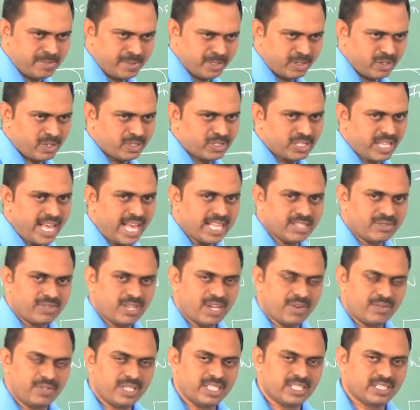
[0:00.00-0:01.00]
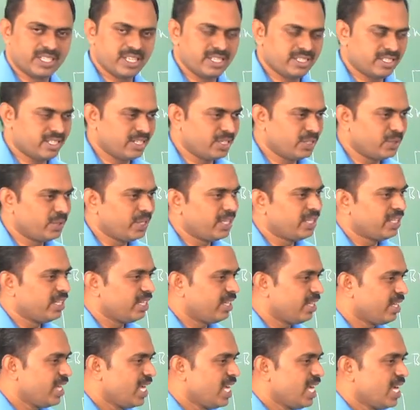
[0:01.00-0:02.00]
because as we have discussed during
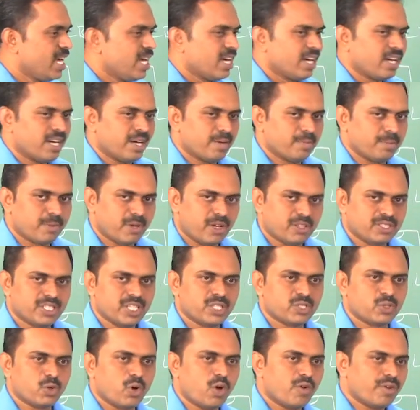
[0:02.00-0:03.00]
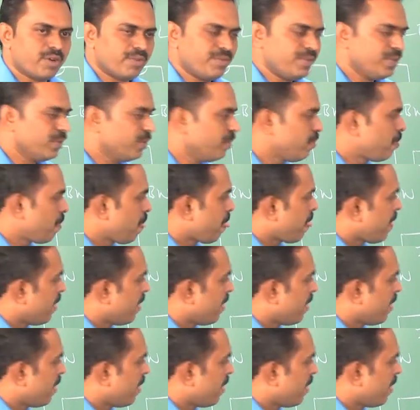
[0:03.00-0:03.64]
the process overview,